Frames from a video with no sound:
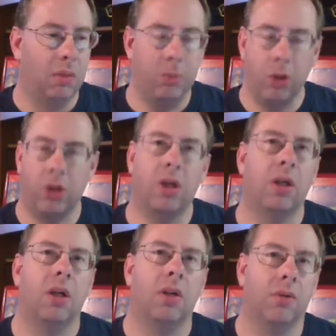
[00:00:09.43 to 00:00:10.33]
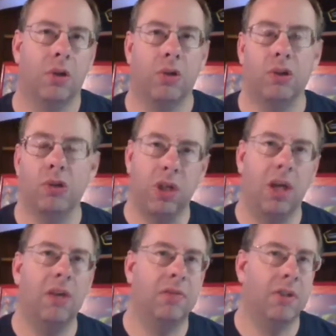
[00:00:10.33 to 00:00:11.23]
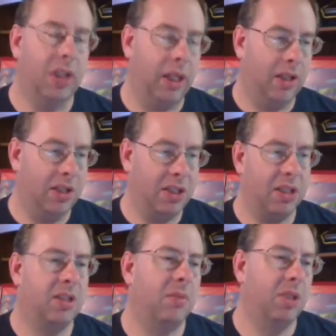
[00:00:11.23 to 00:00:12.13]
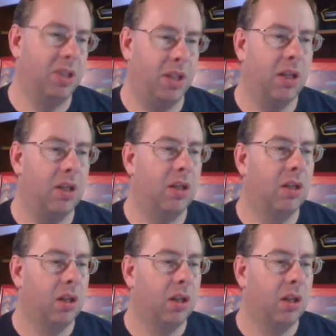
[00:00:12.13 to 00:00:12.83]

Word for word: book for those who love like this system in this era.